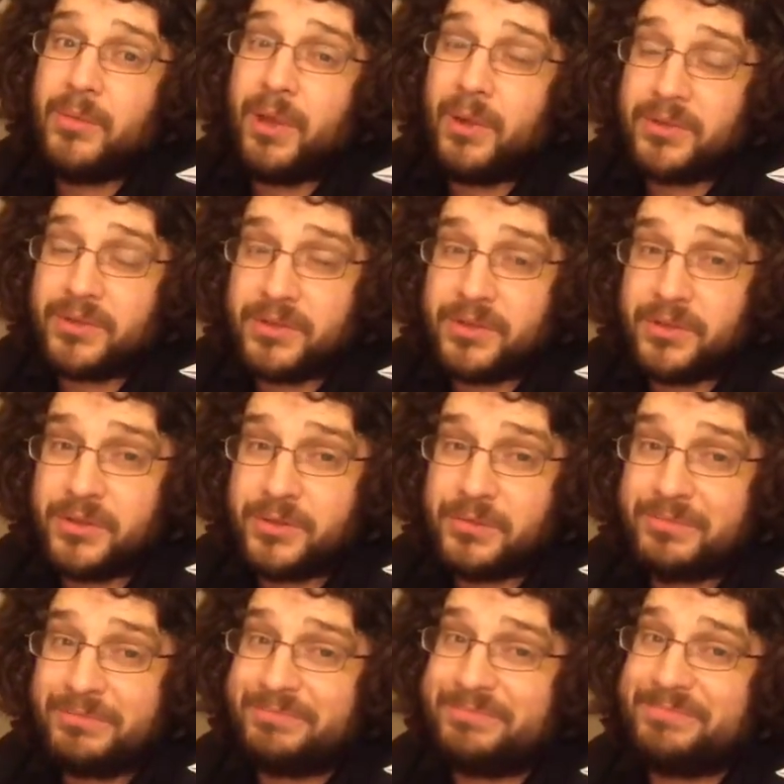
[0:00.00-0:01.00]
that wasn't good.
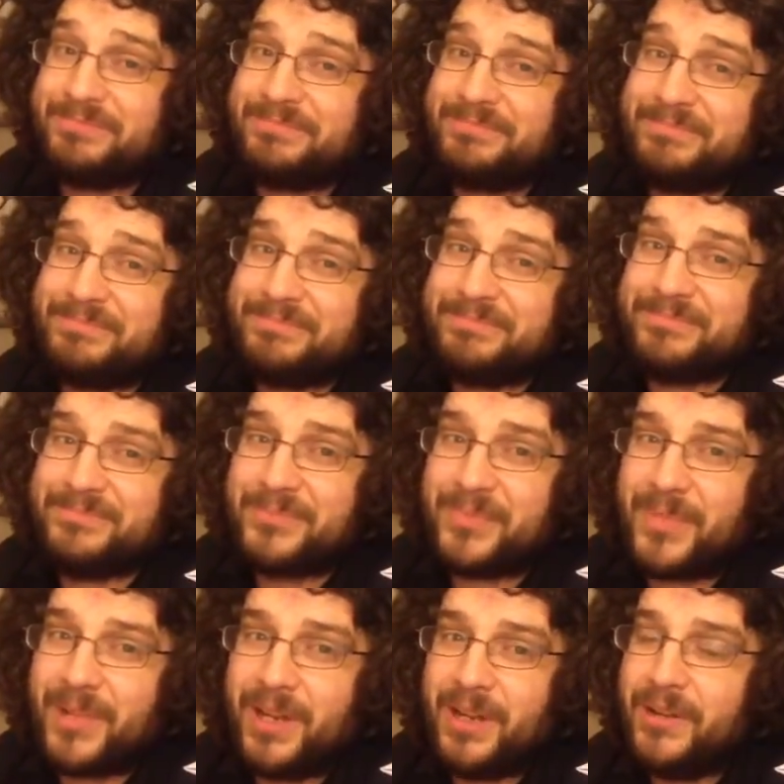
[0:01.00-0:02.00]

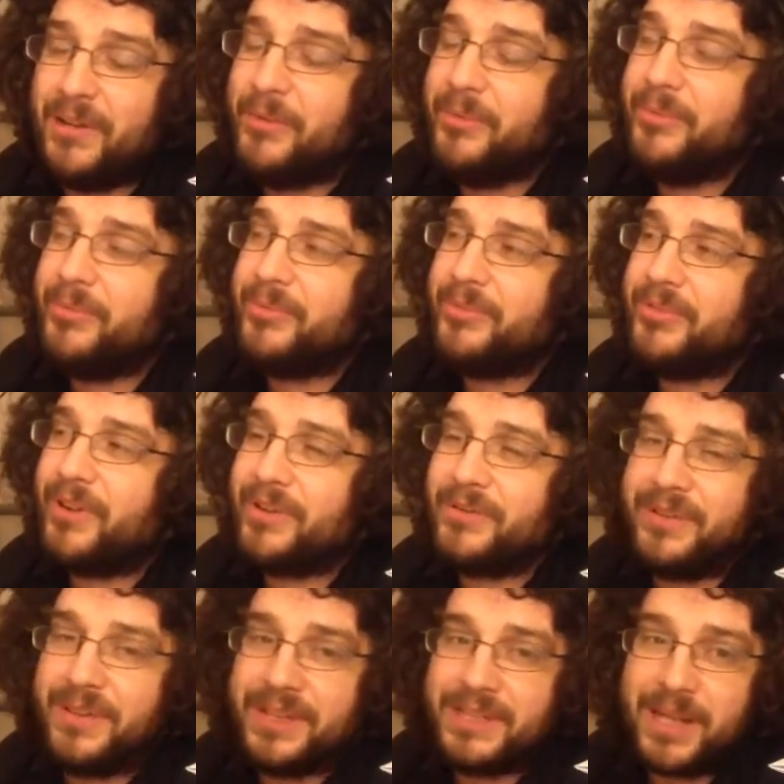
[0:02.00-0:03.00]

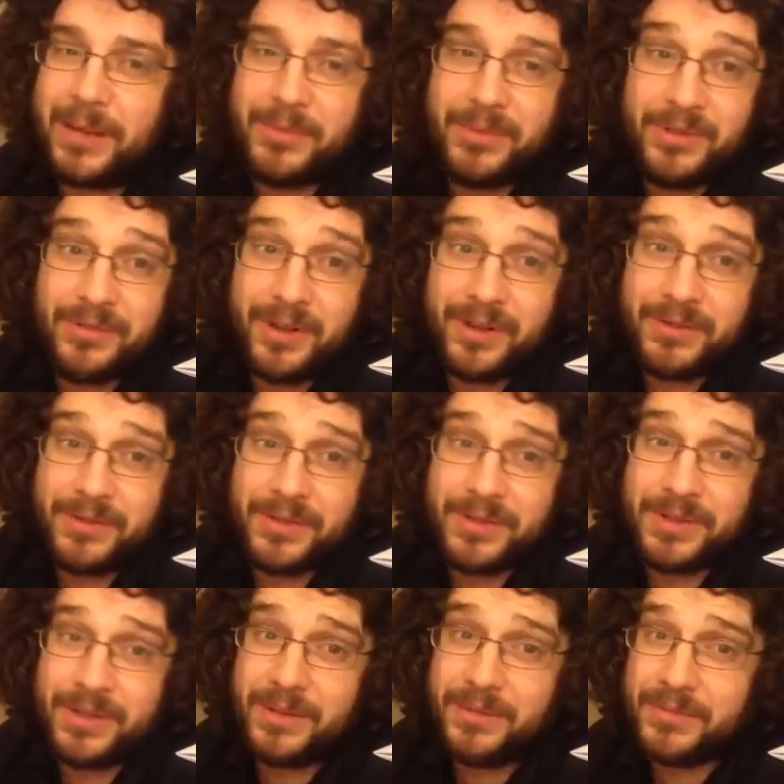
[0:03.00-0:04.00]
Frankly, that's happened very few
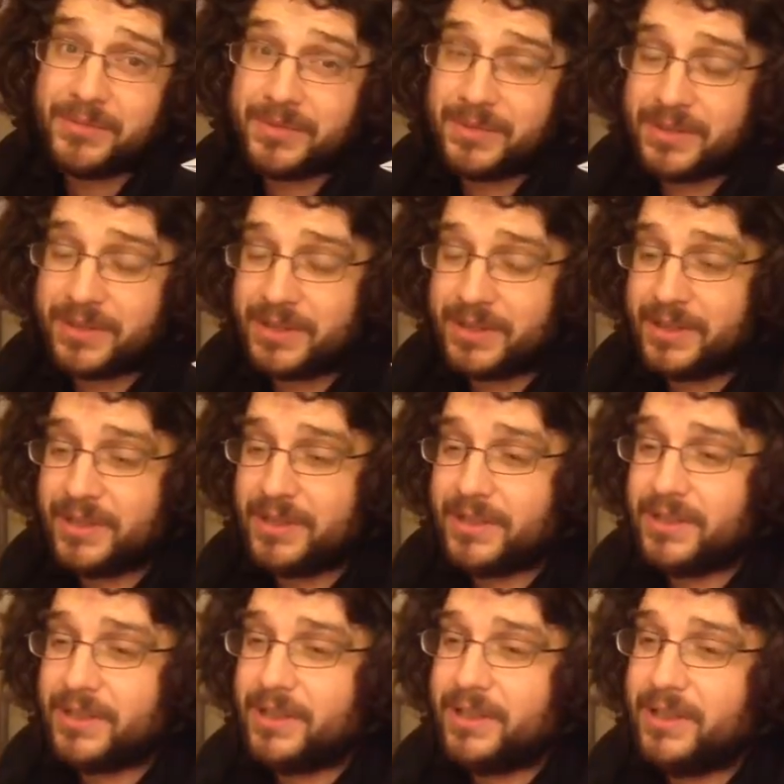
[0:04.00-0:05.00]
times.
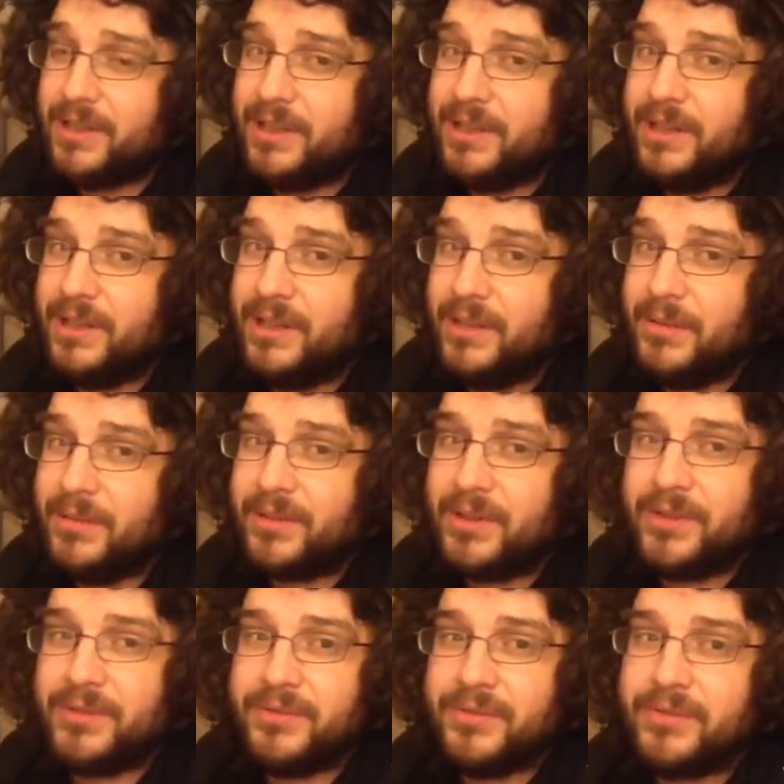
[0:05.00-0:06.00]
I've
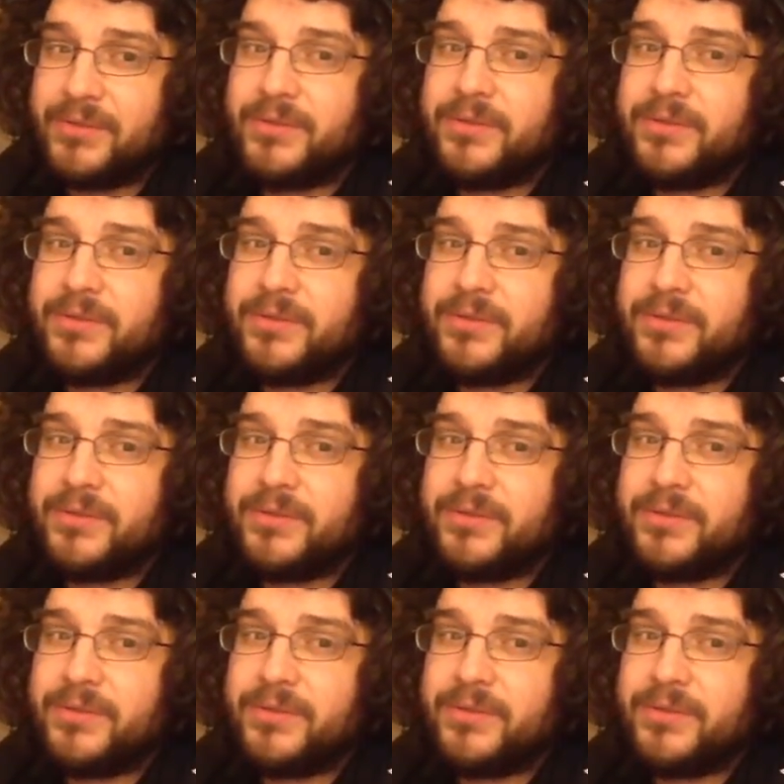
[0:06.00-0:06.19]
kind of,